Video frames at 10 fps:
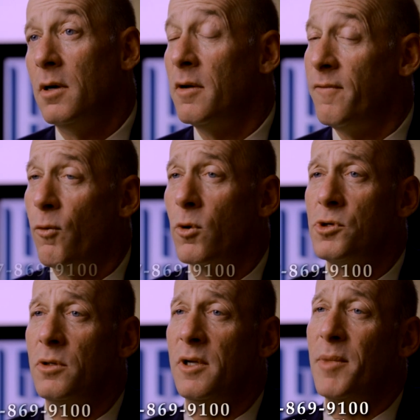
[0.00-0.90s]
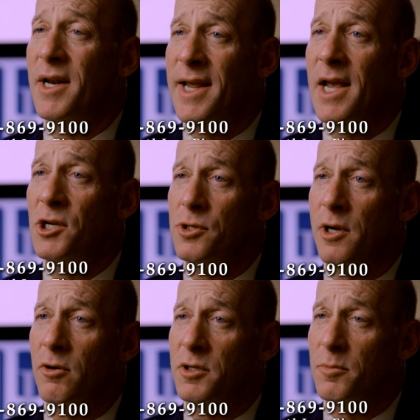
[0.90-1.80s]
Unfortunately, medication
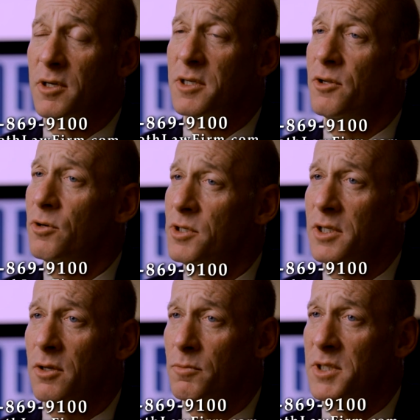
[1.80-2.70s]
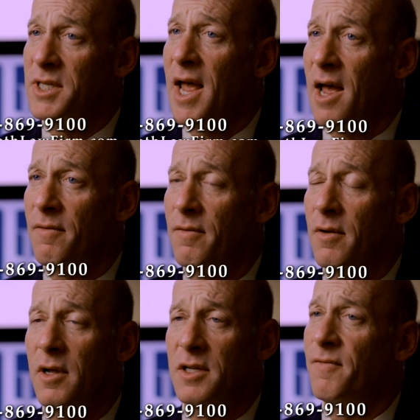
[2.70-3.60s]
errors amongst nursing home staff
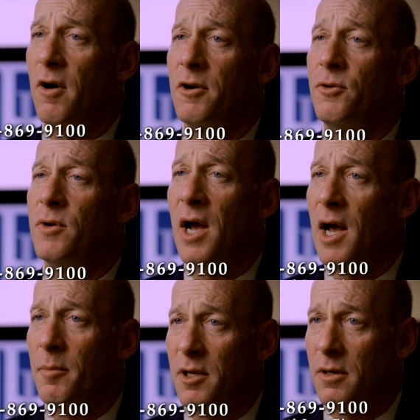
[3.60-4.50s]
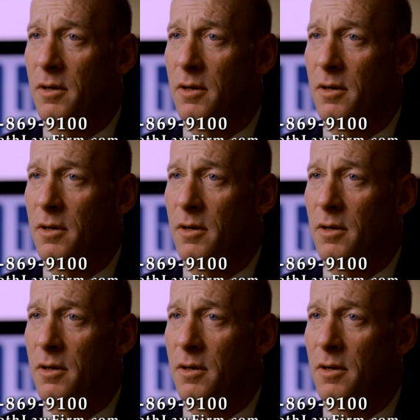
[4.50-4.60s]
is far too common.